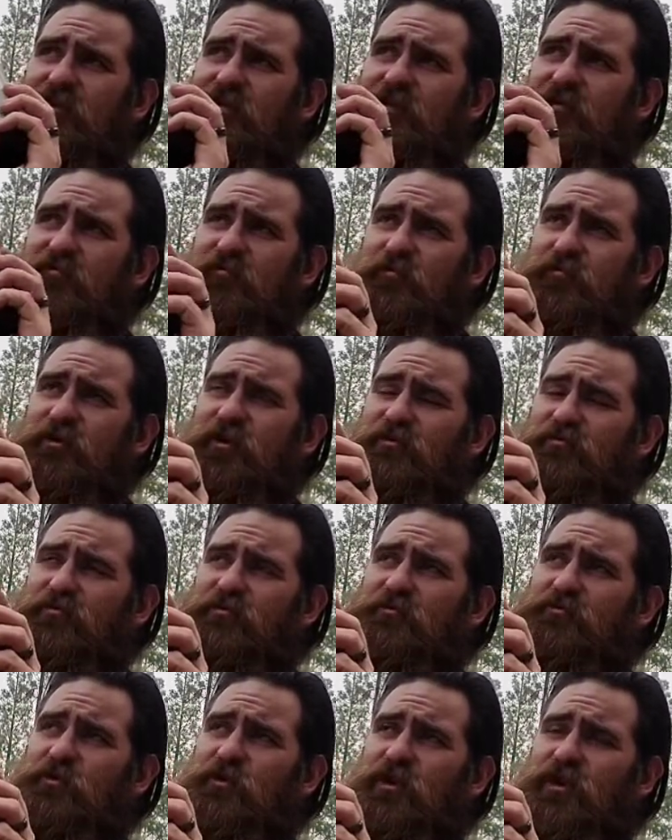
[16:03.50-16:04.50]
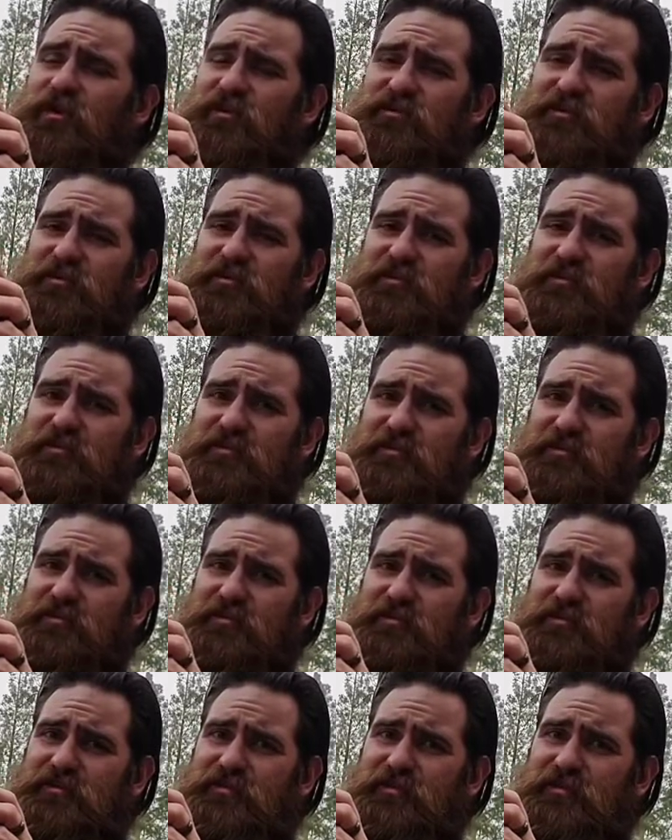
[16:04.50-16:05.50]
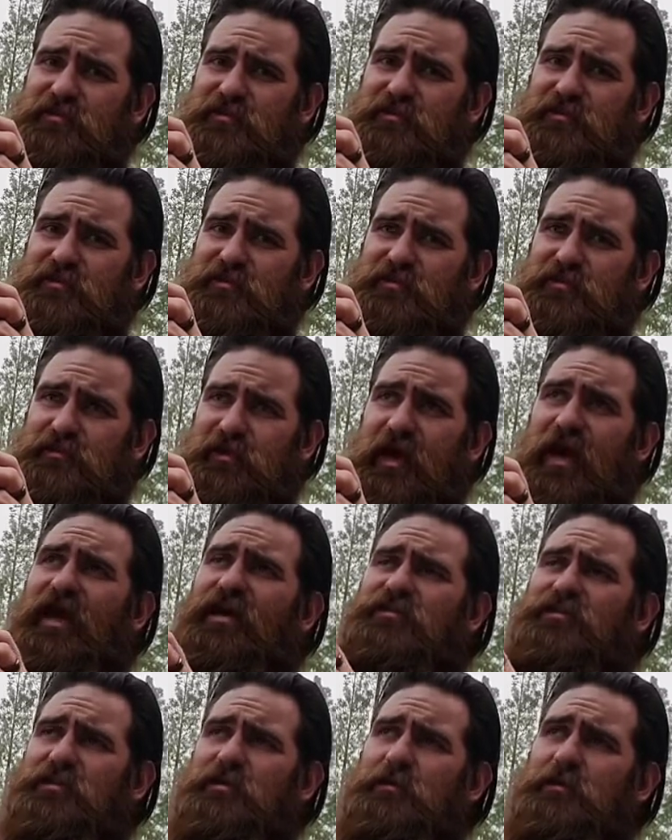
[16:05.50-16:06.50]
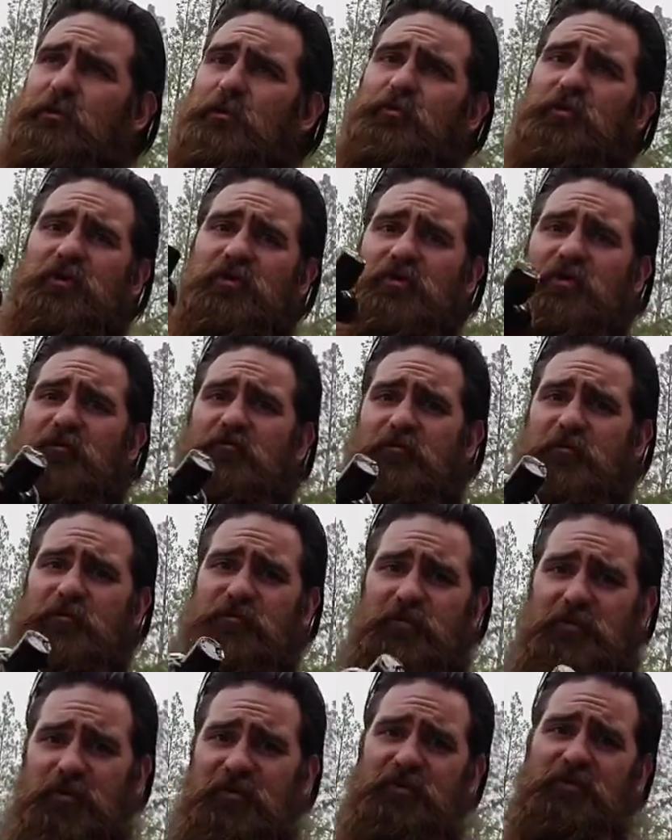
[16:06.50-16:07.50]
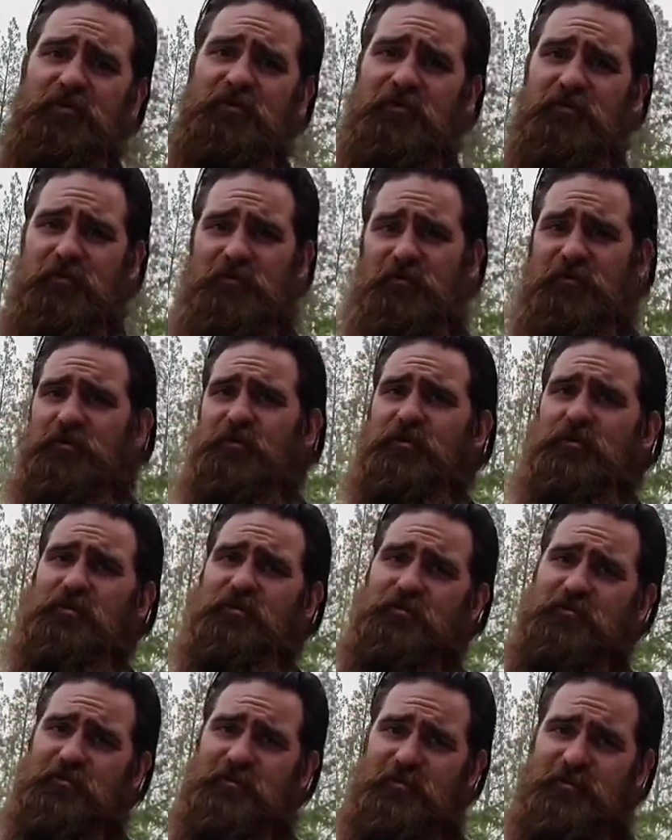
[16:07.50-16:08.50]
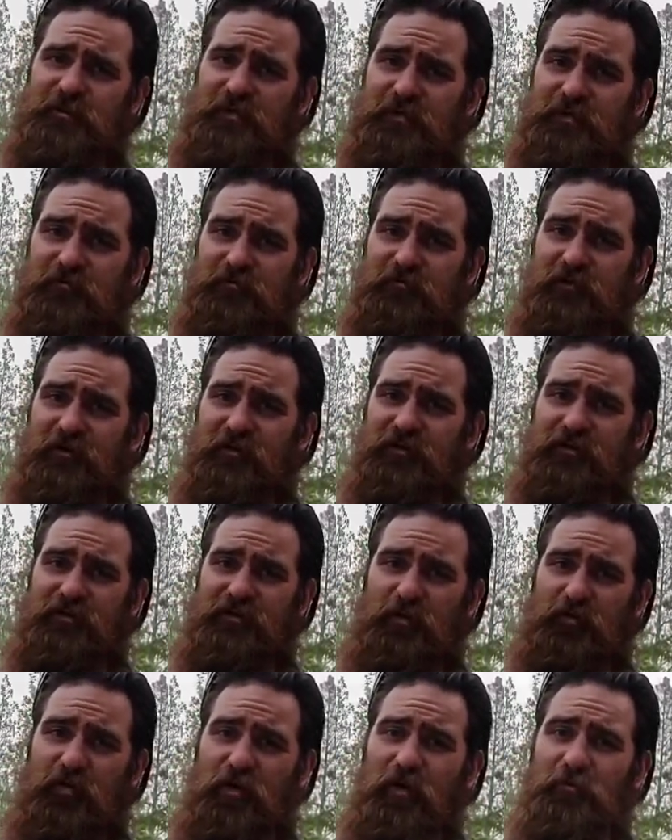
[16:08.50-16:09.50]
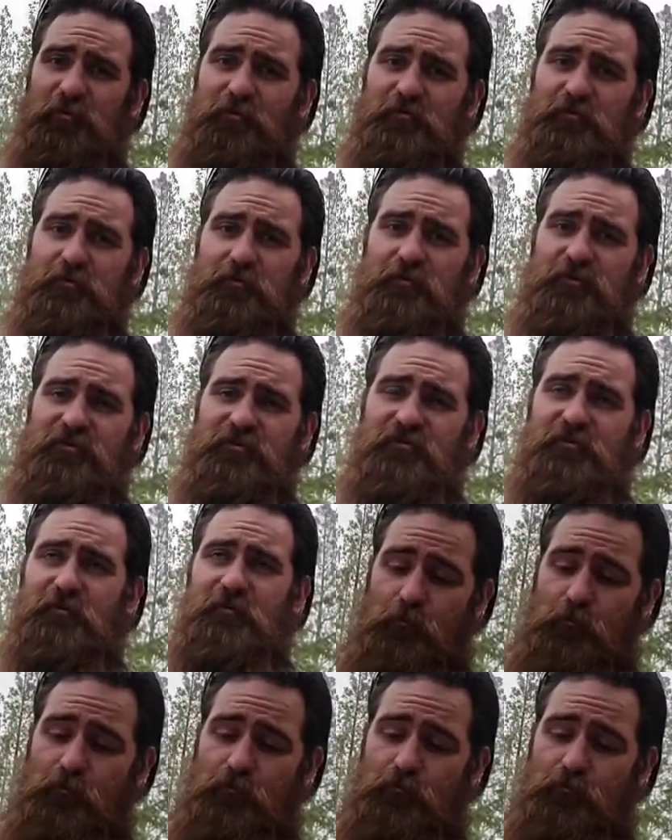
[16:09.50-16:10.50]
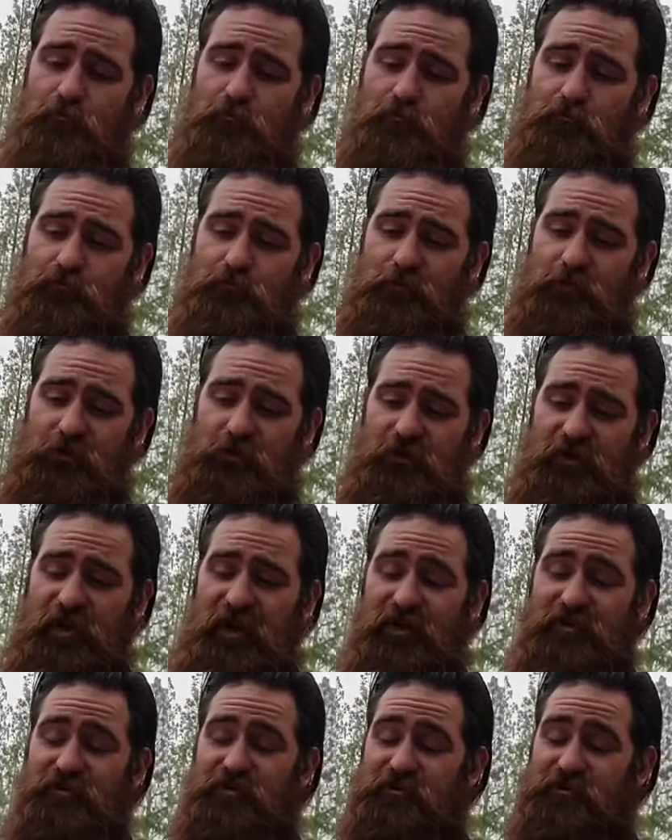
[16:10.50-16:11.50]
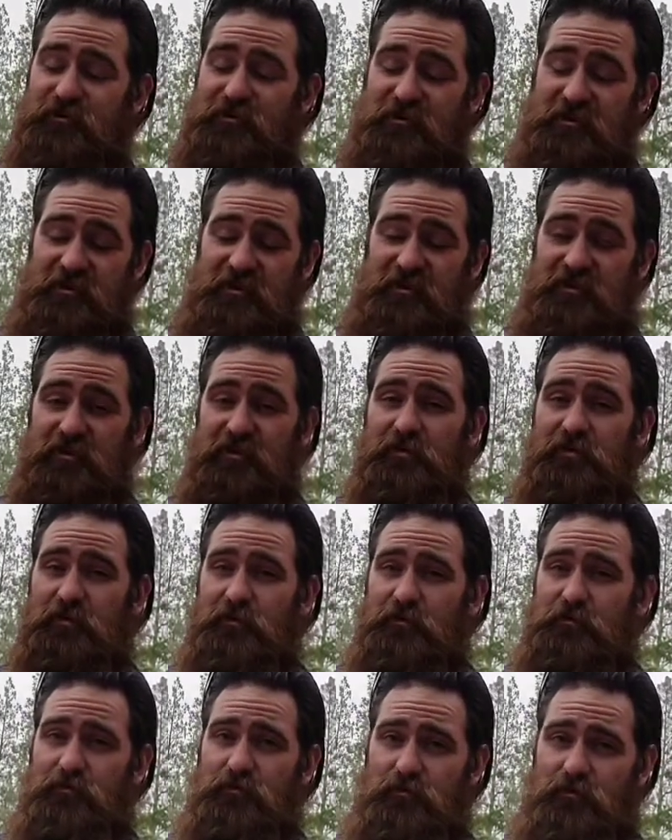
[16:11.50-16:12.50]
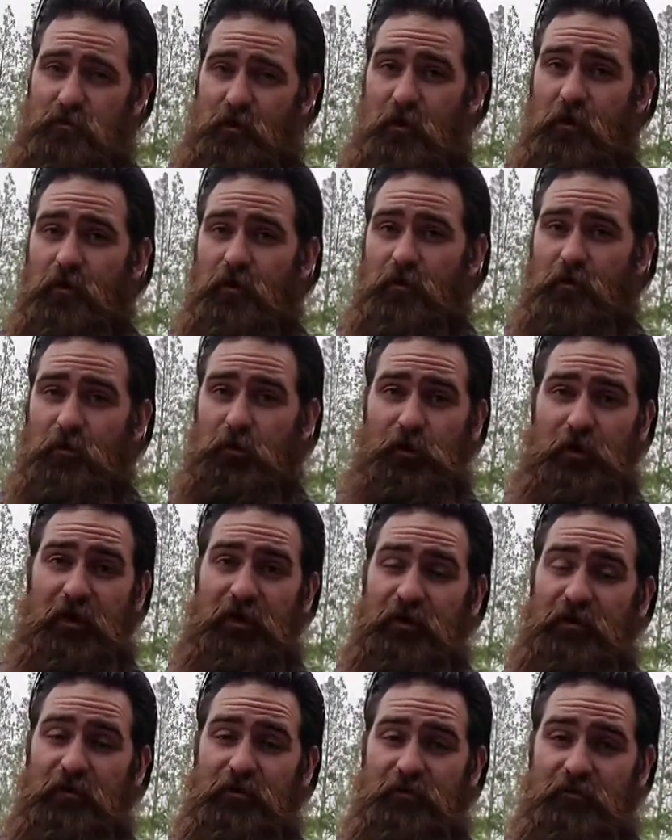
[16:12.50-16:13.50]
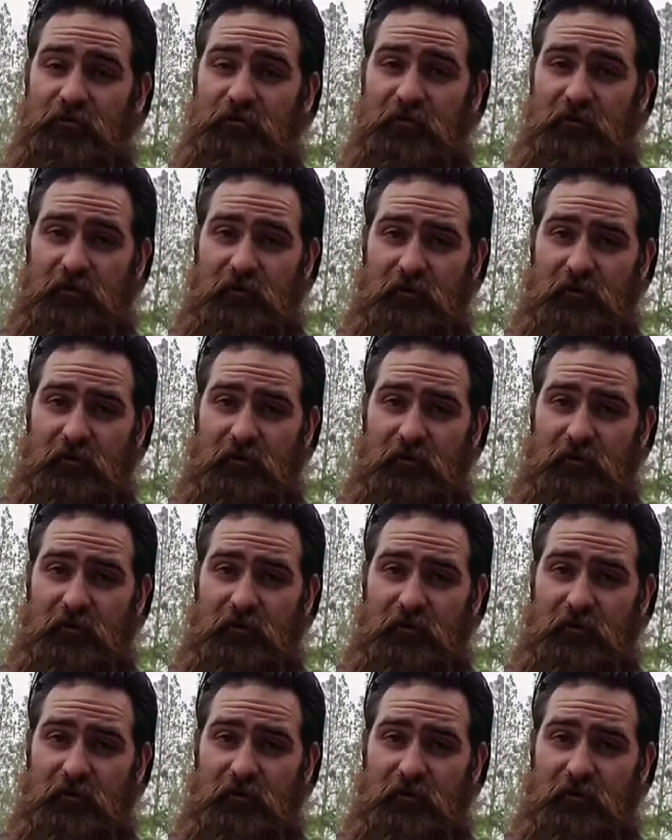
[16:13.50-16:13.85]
from Dr. Squatch acts a little bit differently than the conditioner that you find at department stores. You can actually see the ingredients